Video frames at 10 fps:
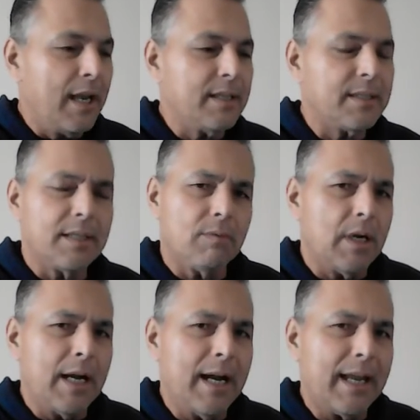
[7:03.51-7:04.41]
And he says,
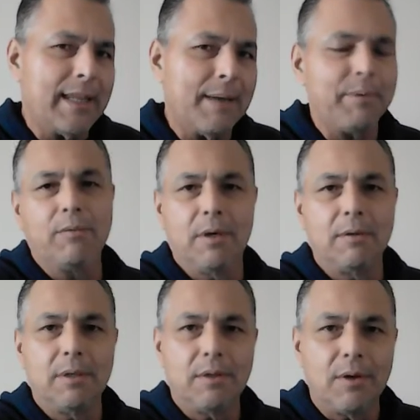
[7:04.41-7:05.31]
Well, how can that be?
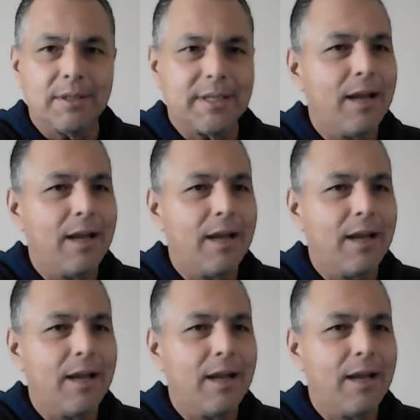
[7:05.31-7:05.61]
Well, of course.